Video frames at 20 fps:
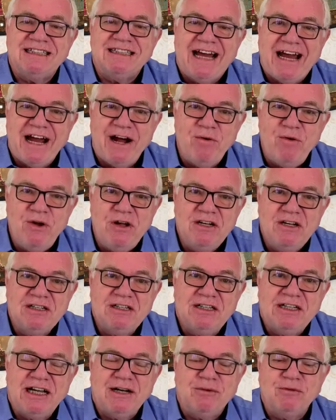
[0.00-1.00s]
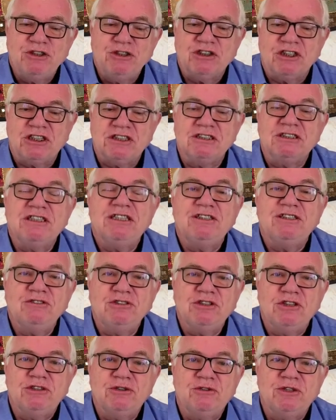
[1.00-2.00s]
now, and we should continue
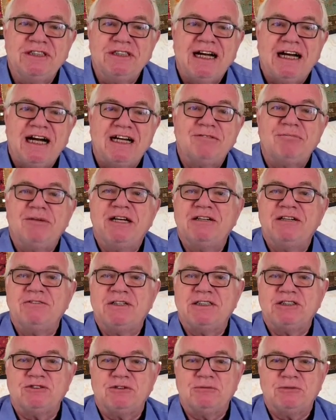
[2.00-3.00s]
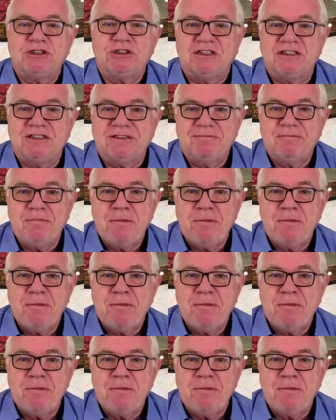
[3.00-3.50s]
to do it ad 120 shana.